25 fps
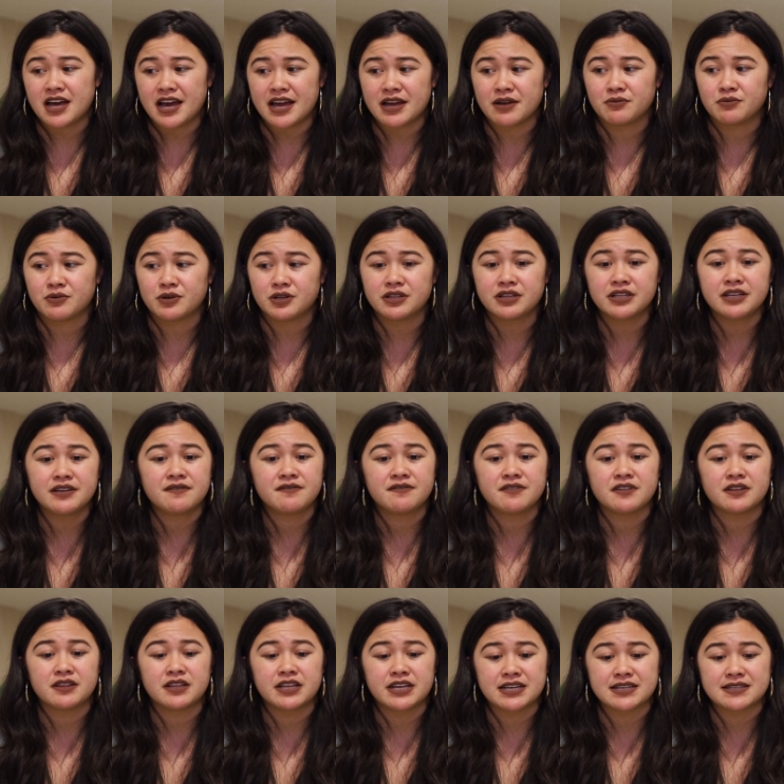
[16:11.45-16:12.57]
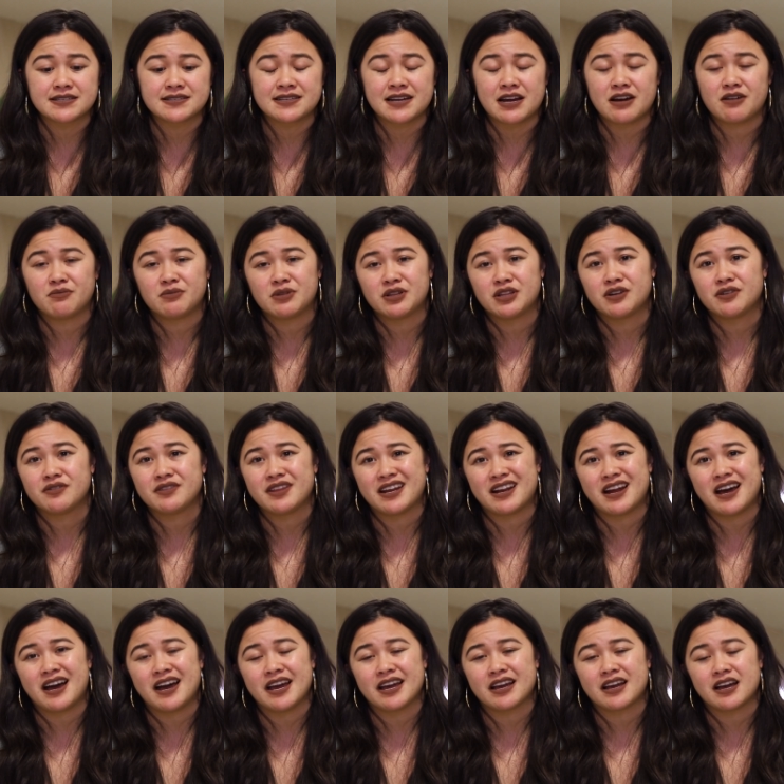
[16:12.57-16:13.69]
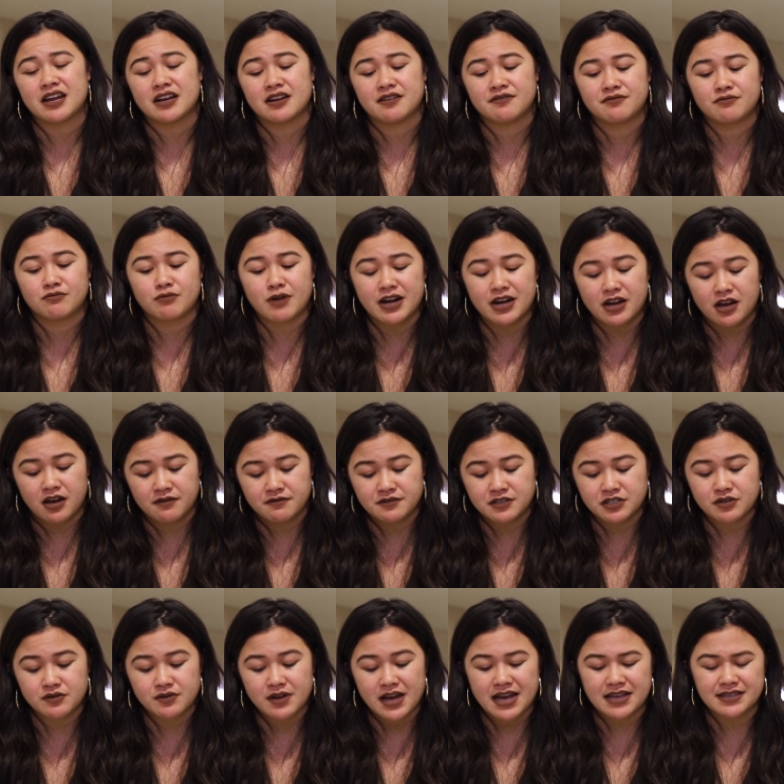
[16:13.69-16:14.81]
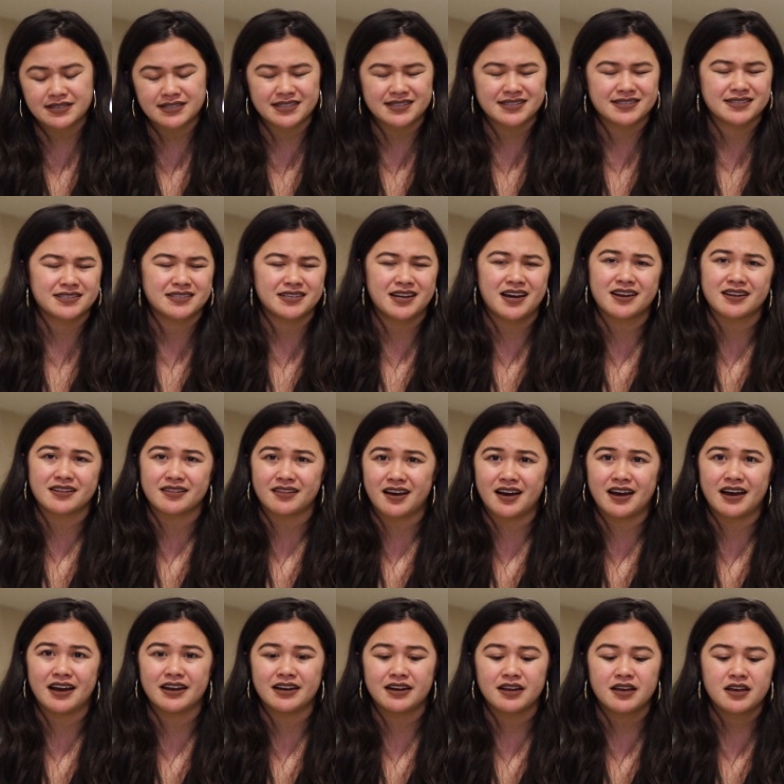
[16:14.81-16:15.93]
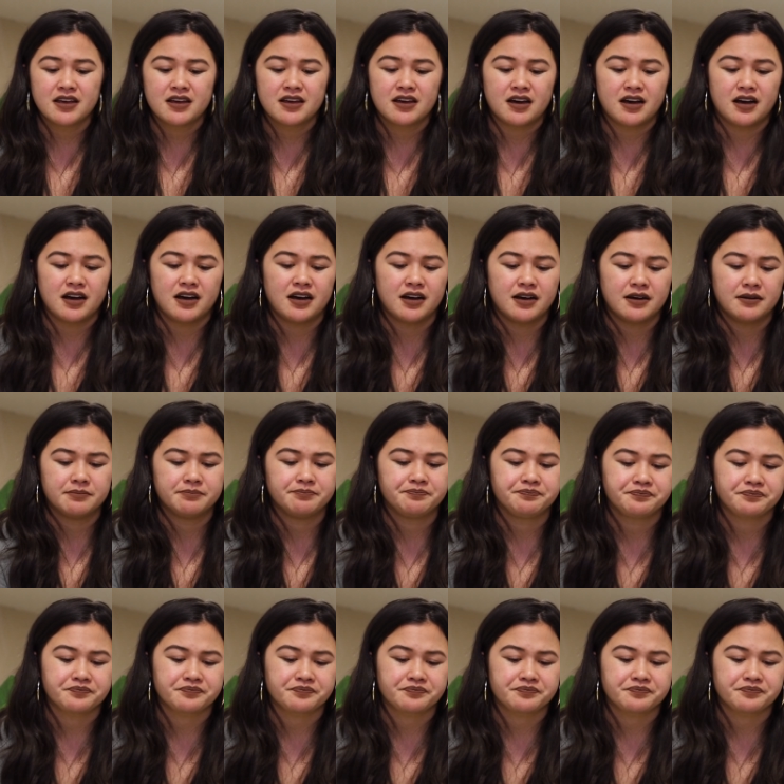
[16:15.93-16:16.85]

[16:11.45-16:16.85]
I will leave the links down below that I kind of read off to you guys. It's not a lot, um,